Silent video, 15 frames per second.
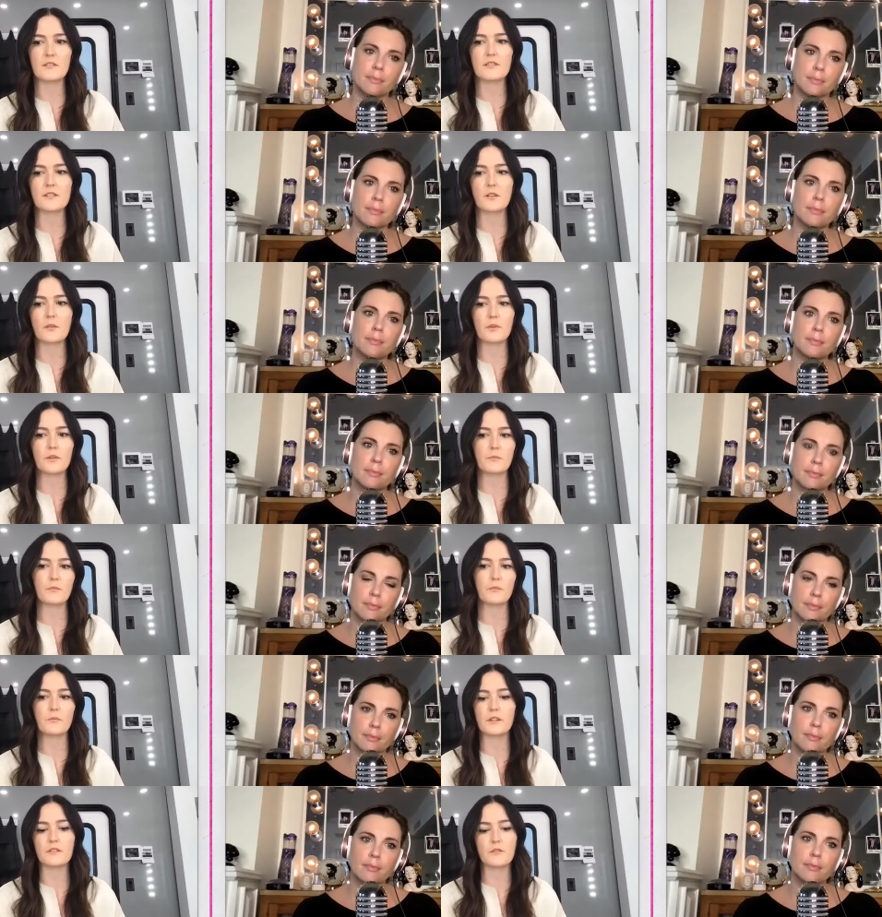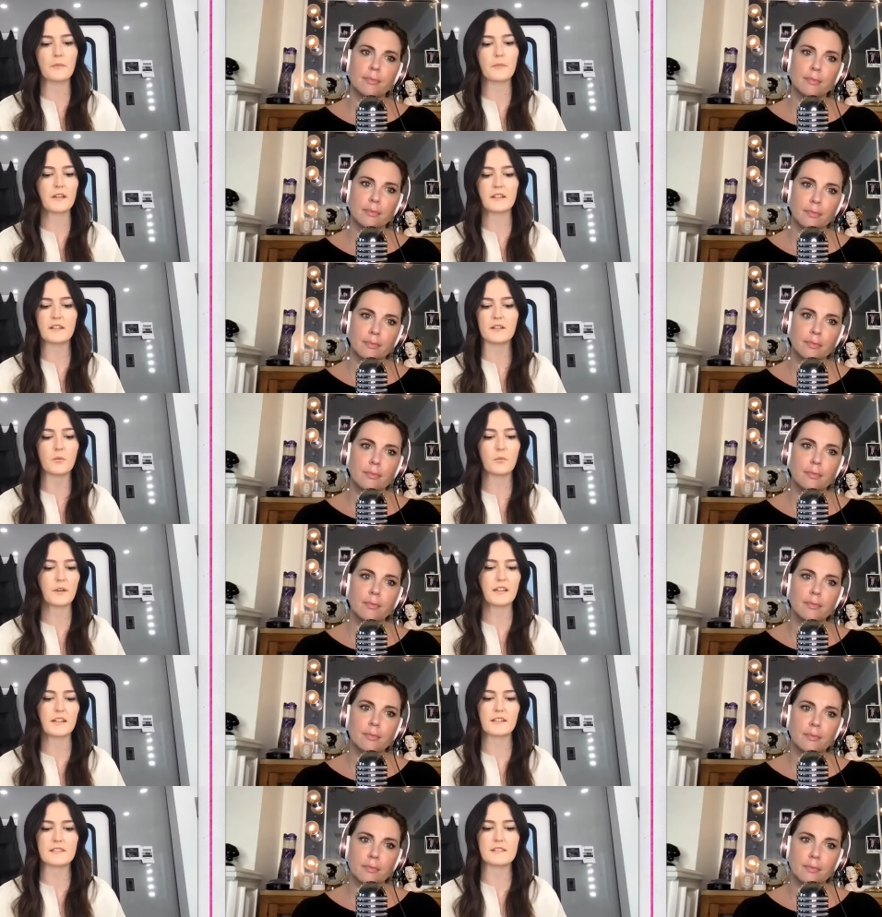Speaker 1: so when when you're making a
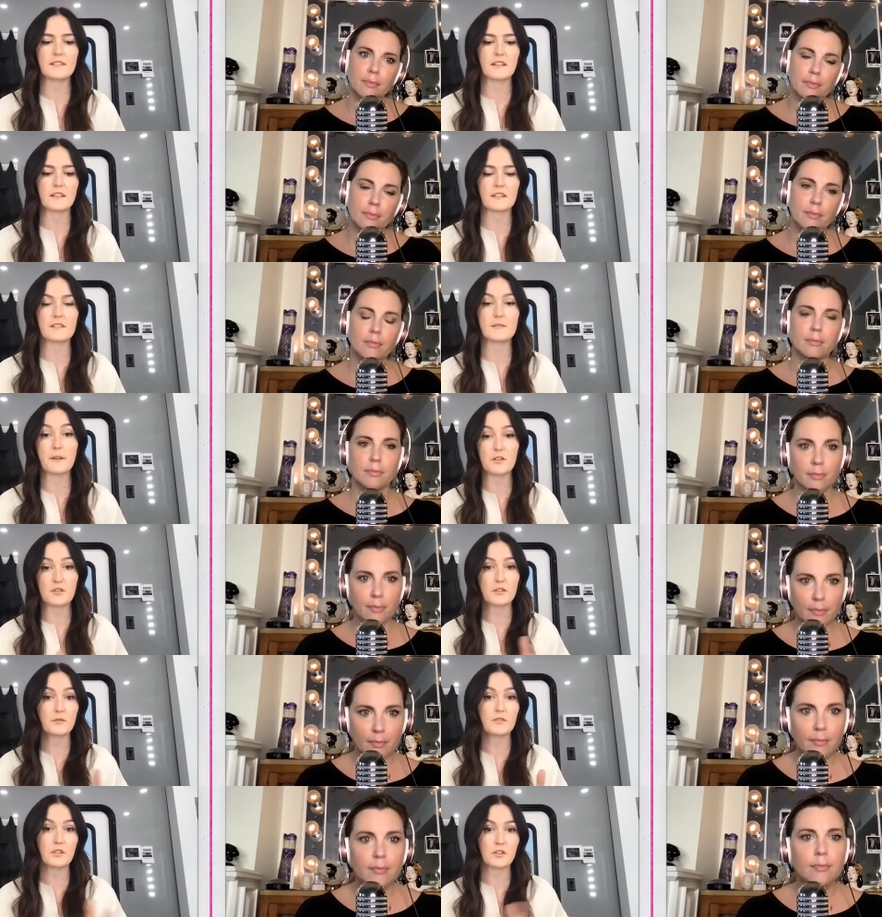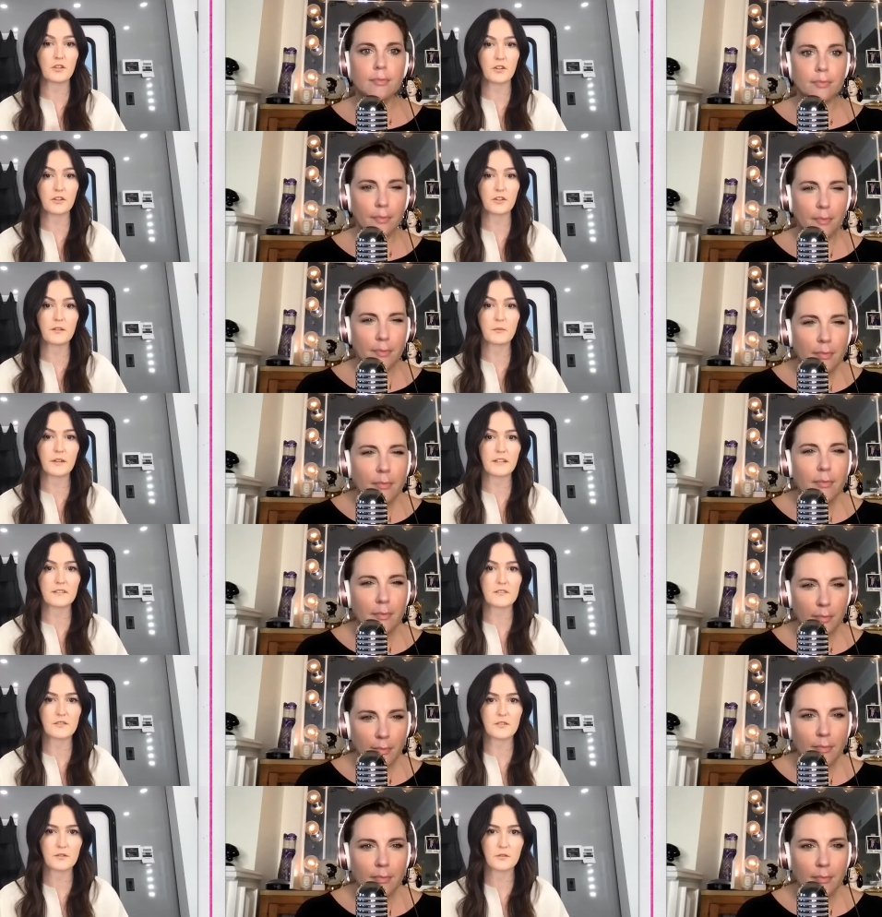wig, it's like especially with the curly
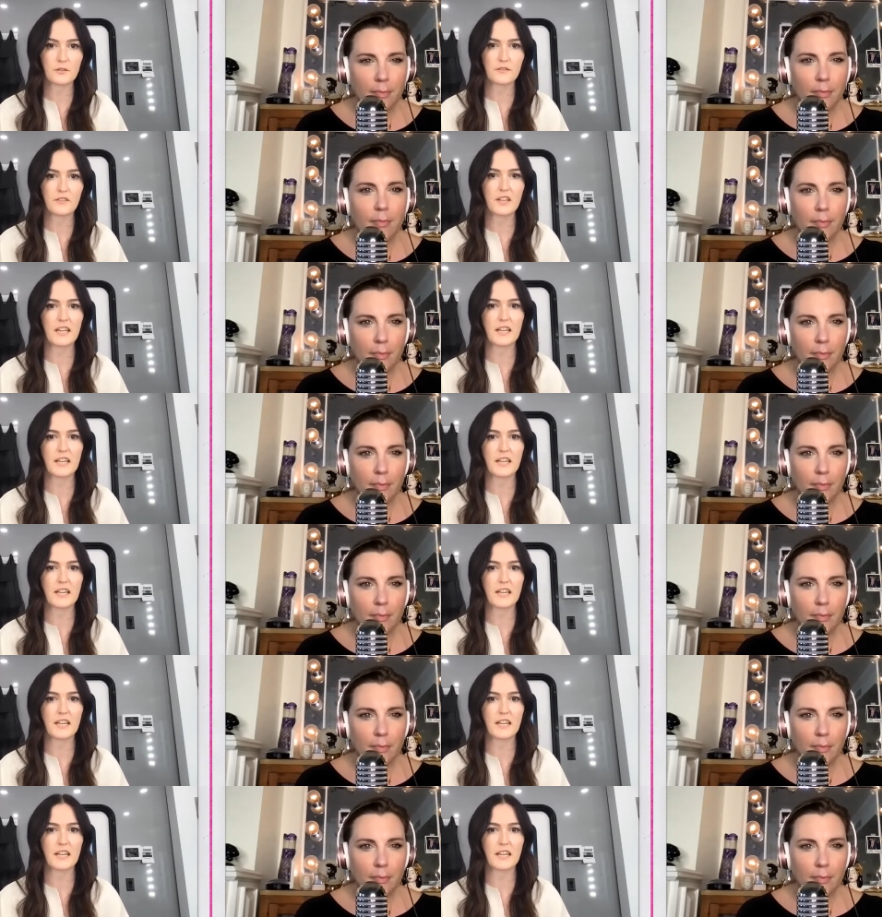wigs too. If the